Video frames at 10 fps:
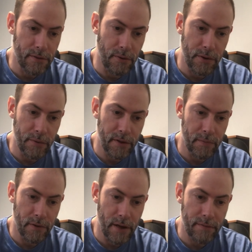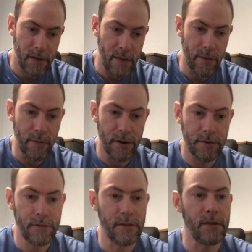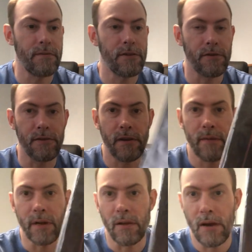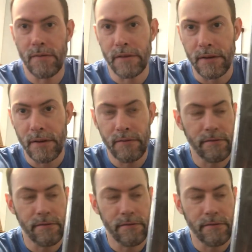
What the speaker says: a Tony Williams Lifetime Emergency featuring John McLaughlin.